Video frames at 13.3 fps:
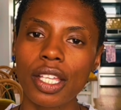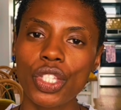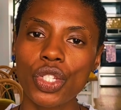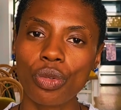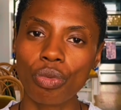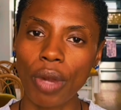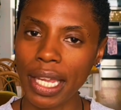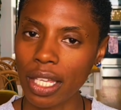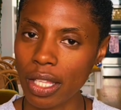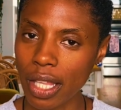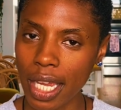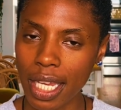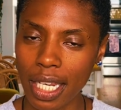to
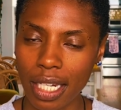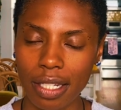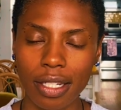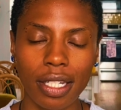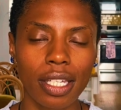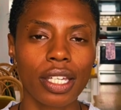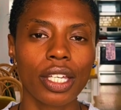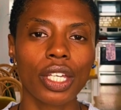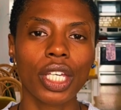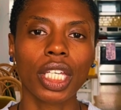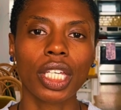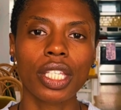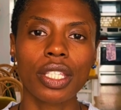regulate,
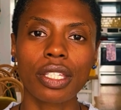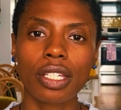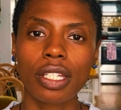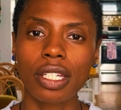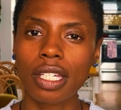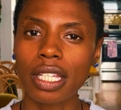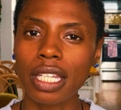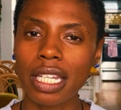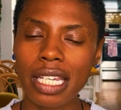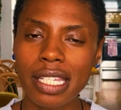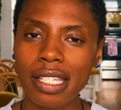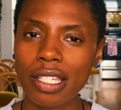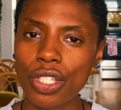to
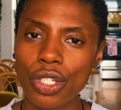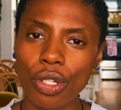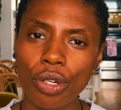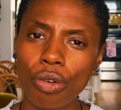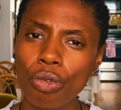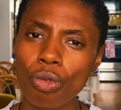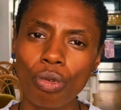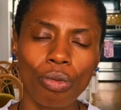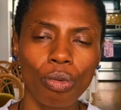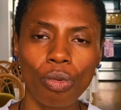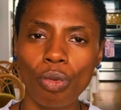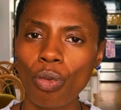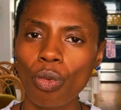listen to
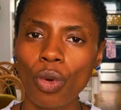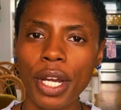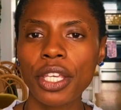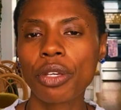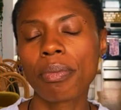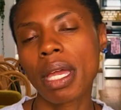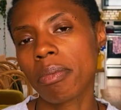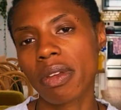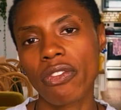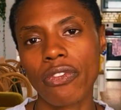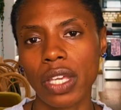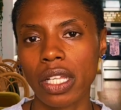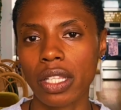what you may be
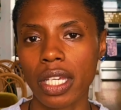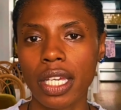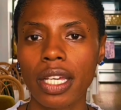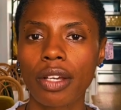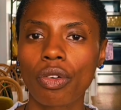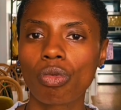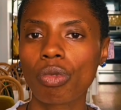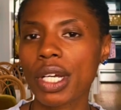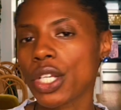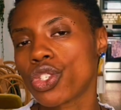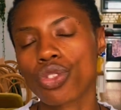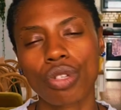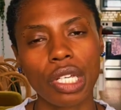feeling, what
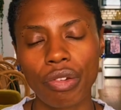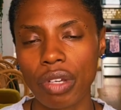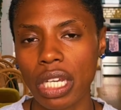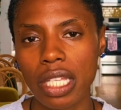is triggering